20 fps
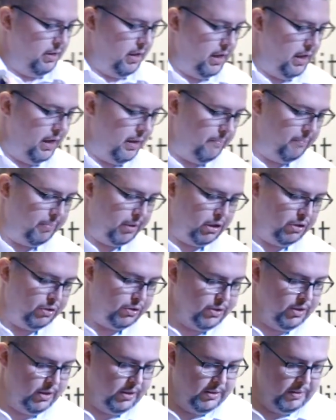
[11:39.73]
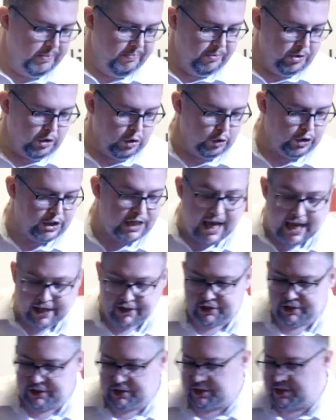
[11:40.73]
um, because your
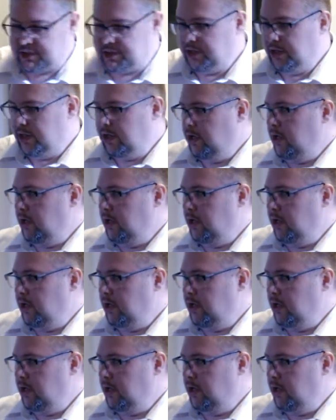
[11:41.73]
tests